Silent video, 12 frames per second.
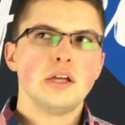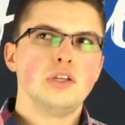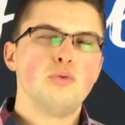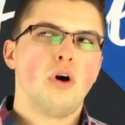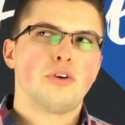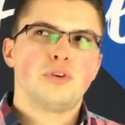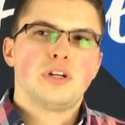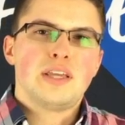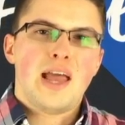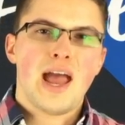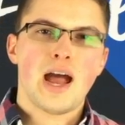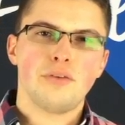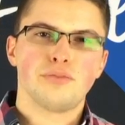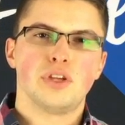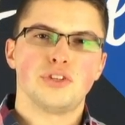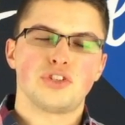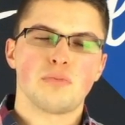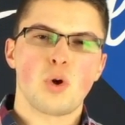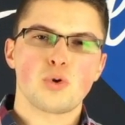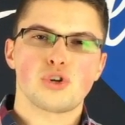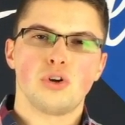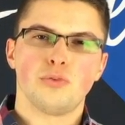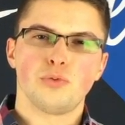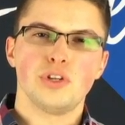you already have this
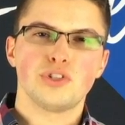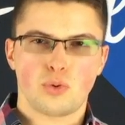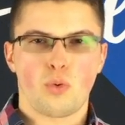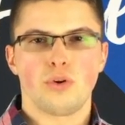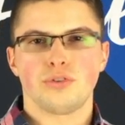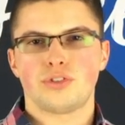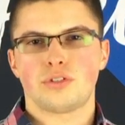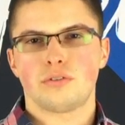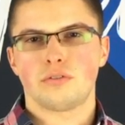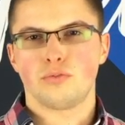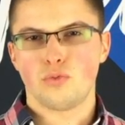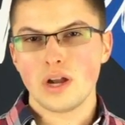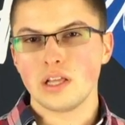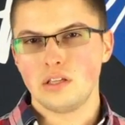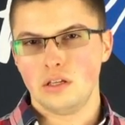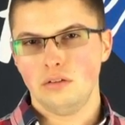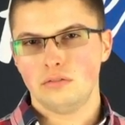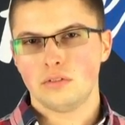emotional resource ready.